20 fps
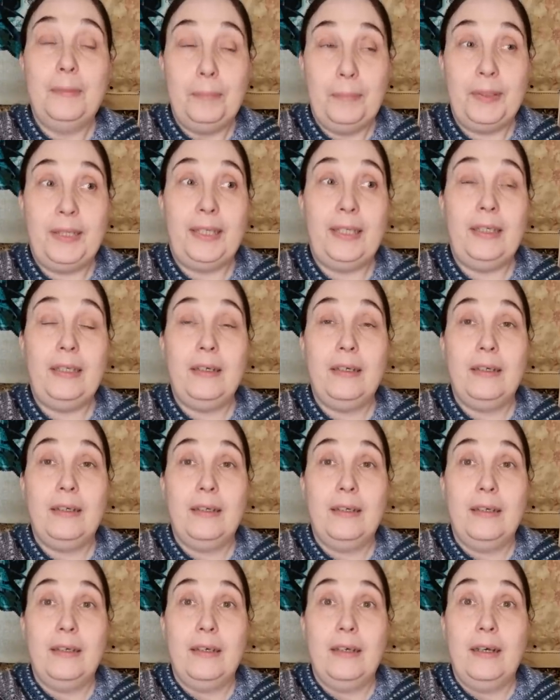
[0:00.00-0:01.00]
be
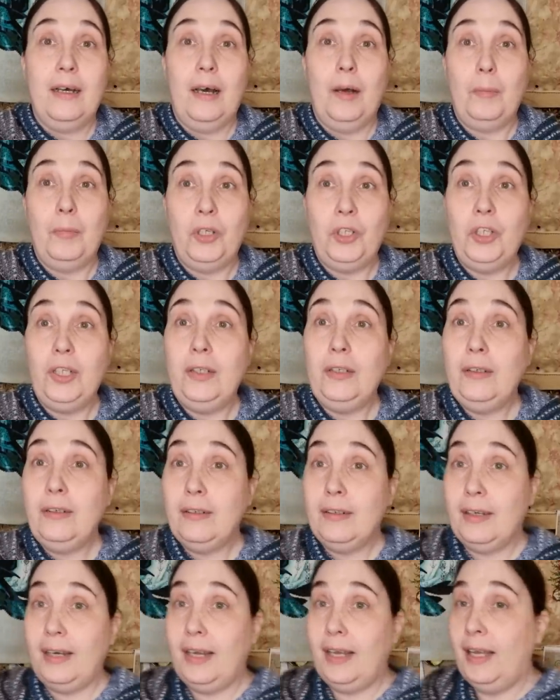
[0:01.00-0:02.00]
a mission.
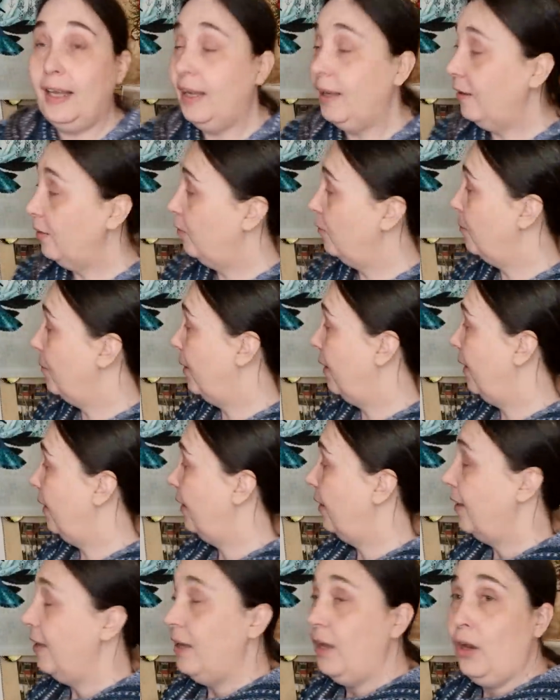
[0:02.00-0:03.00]
I have
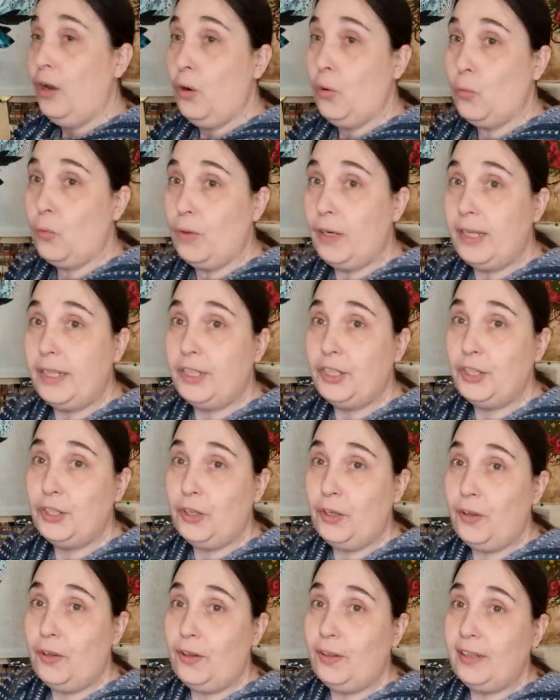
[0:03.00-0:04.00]
my red
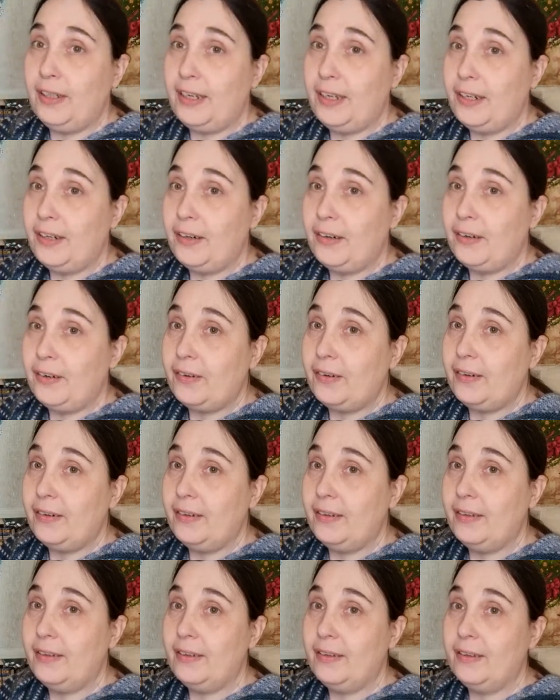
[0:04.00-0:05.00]
shawl here
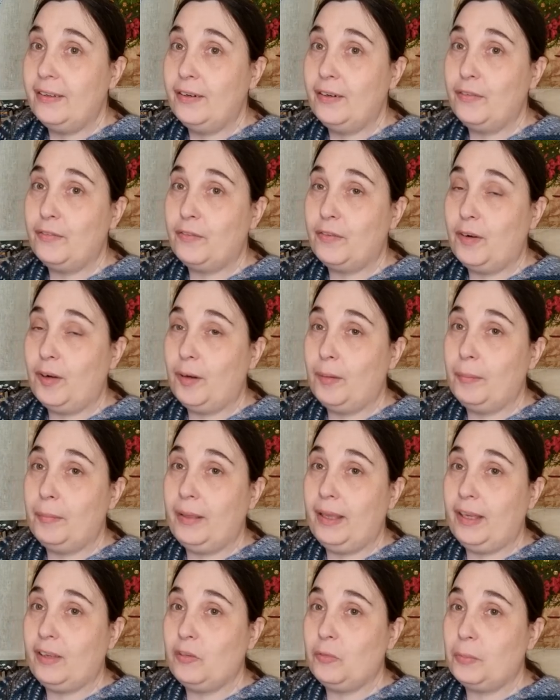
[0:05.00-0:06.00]
from
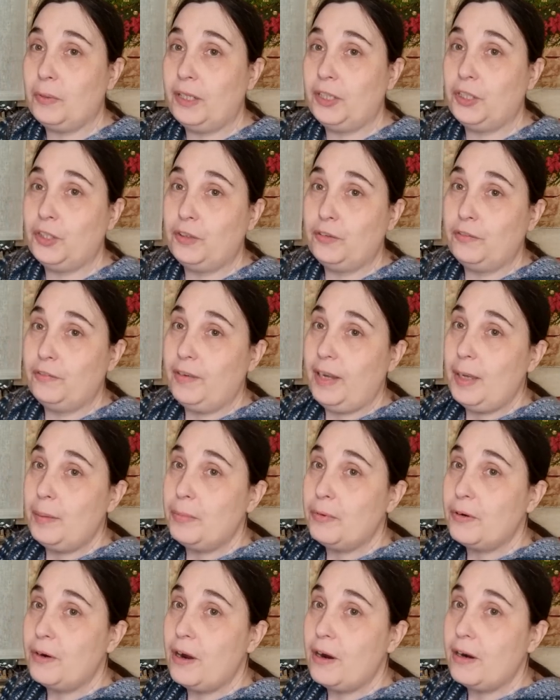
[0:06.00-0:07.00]
Expression
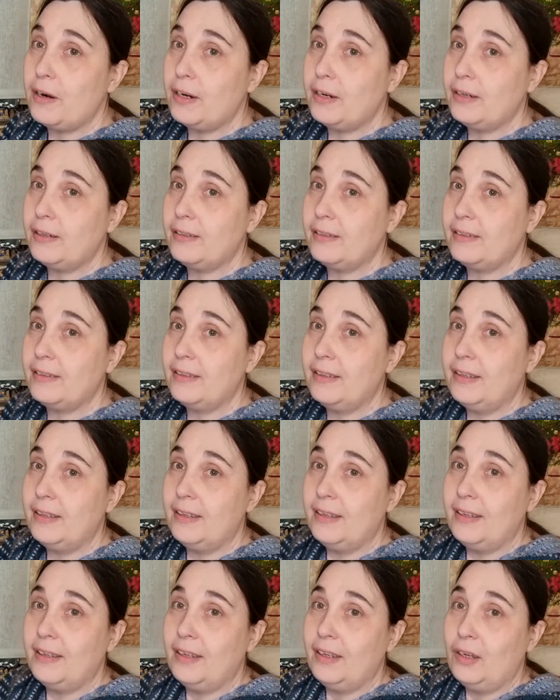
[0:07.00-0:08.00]
Fiber Arts,
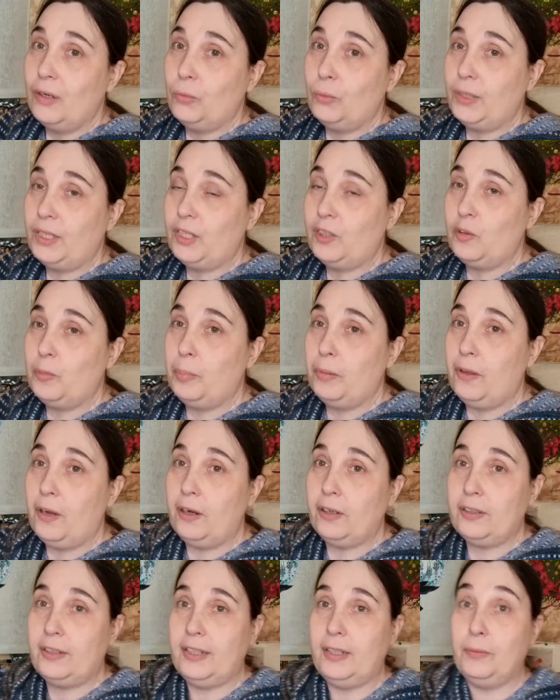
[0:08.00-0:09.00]
which is
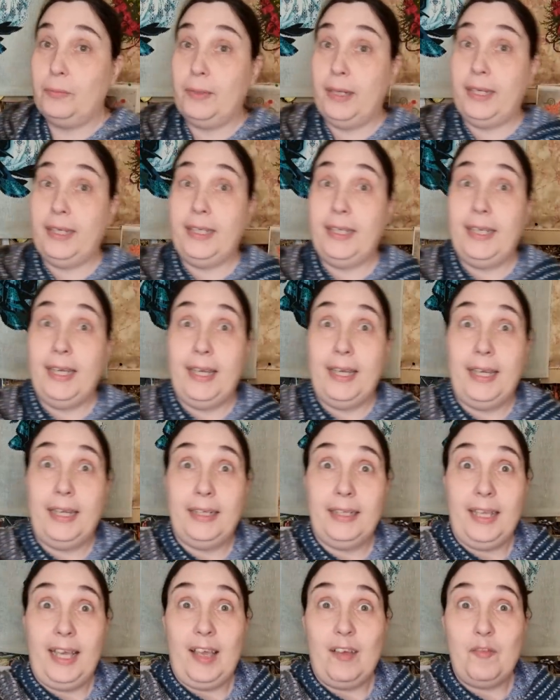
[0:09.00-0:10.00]
blocked and ready
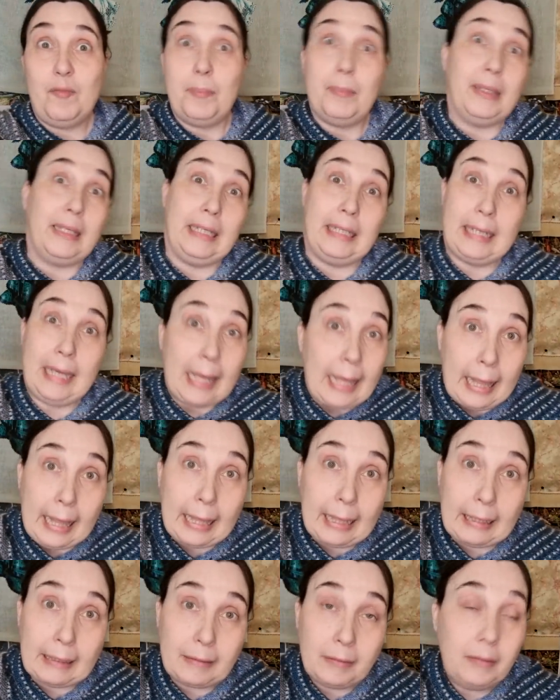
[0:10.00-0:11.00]
and gave me
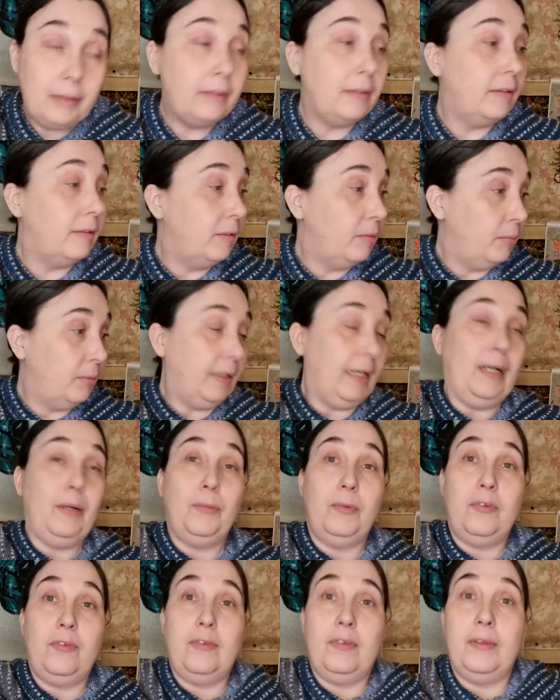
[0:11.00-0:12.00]
hell when I
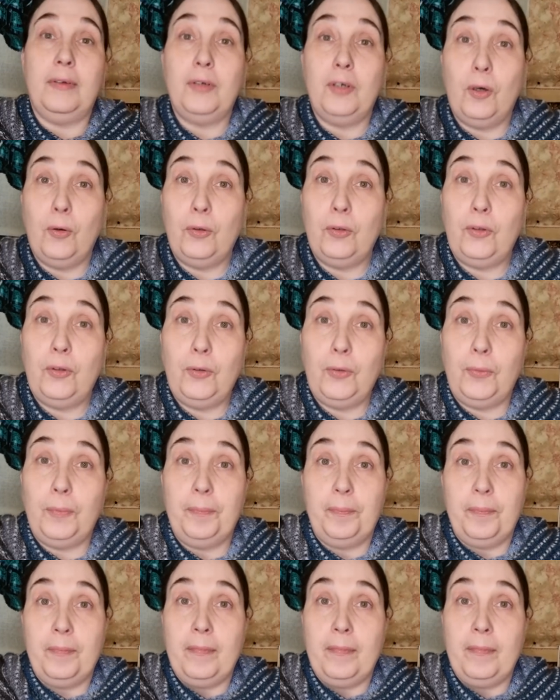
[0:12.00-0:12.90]
was going to